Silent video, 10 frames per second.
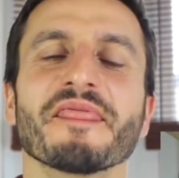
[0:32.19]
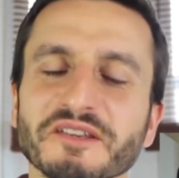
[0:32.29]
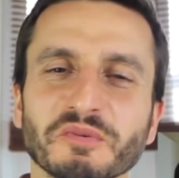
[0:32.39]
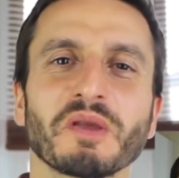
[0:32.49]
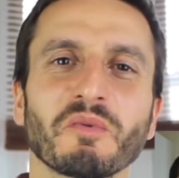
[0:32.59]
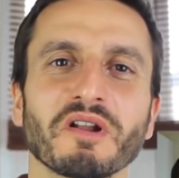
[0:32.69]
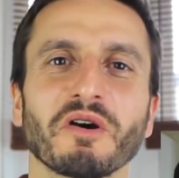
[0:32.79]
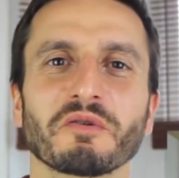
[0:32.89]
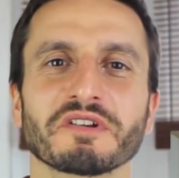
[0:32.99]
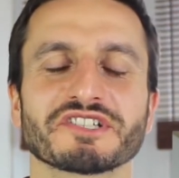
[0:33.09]
This week what
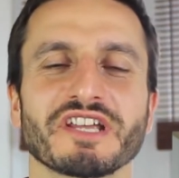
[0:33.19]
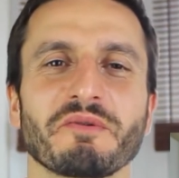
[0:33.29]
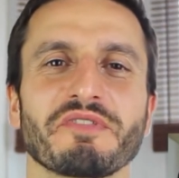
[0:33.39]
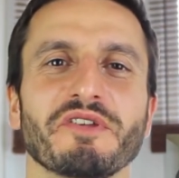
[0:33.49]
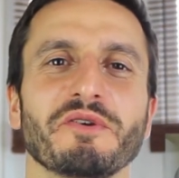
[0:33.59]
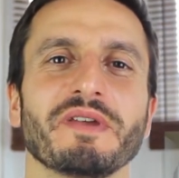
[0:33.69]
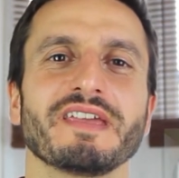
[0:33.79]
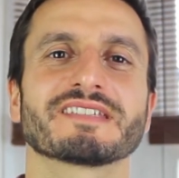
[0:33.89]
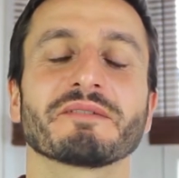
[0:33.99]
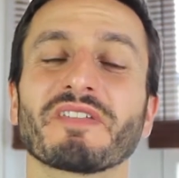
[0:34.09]
I want to share with you
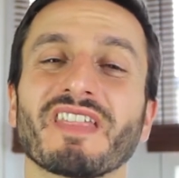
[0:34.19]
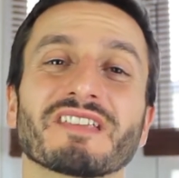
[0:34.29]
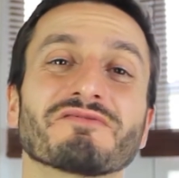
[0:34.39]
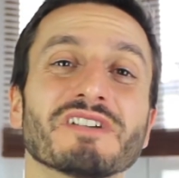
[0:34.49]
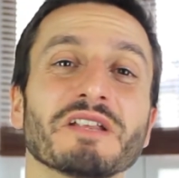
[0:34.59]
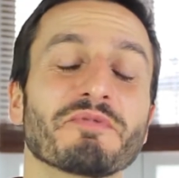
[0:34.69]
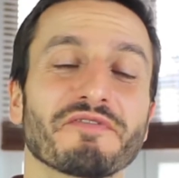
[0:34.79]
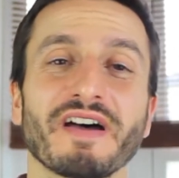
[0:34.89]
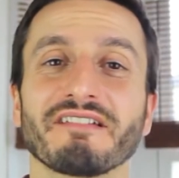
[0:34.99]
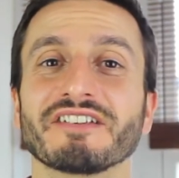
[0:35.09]
is something that has really
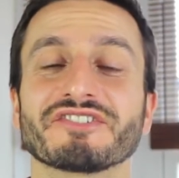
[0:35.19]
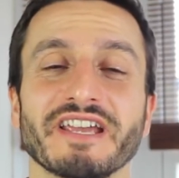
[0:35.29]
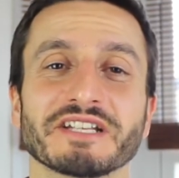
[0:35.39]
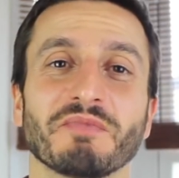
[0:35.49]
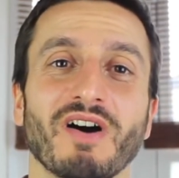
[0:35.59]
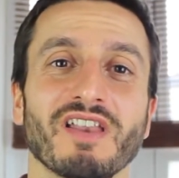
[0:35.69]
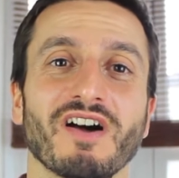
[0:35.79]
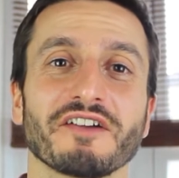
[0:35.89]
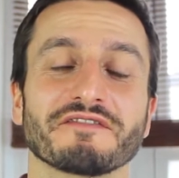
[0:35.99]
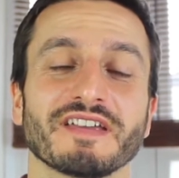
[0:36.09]
profoundly changed my
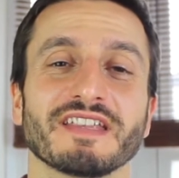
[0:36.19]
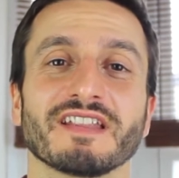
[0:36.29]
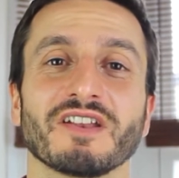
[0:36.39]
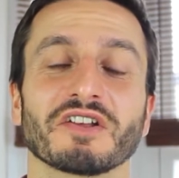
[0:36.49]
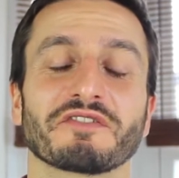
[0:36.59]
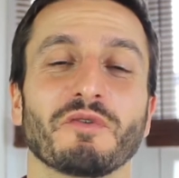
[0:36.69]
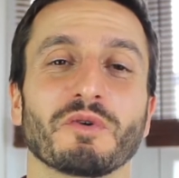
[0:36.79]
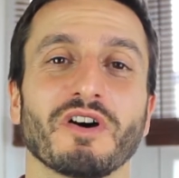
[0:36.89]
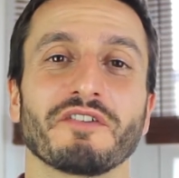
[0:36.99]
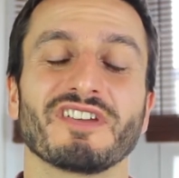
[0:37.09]
life in the last four
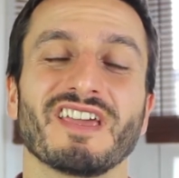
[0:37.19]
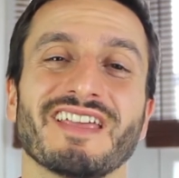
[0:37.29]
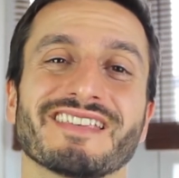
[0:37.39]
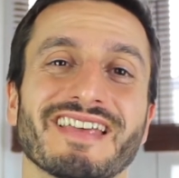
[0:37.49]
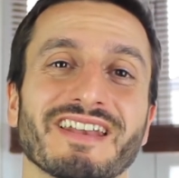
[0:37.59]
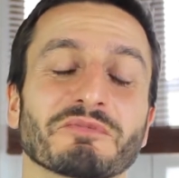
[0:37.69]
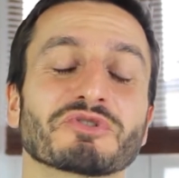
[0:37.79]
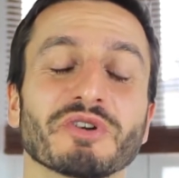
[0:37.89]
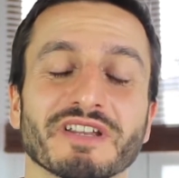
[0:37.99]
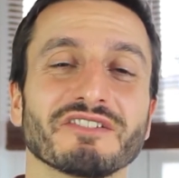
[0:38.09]
and a half years and I'm
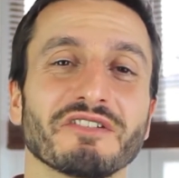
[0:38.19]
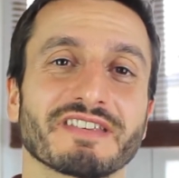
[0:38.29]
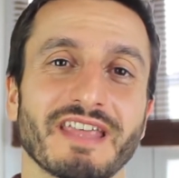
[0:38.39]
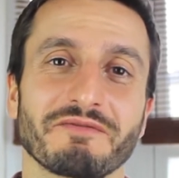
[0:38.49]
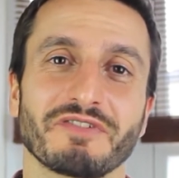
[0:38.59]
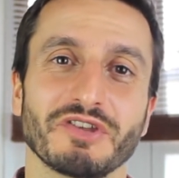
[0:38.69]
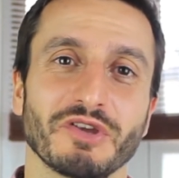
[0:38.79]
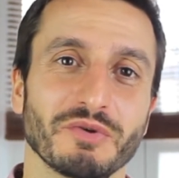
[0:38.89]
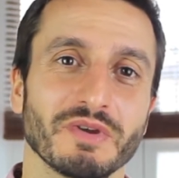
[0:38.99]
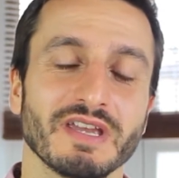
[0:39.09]
sure it can do the same for
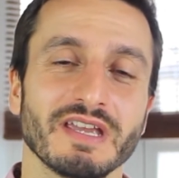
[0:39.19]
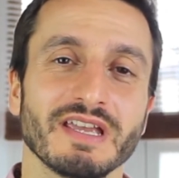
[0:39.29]
you.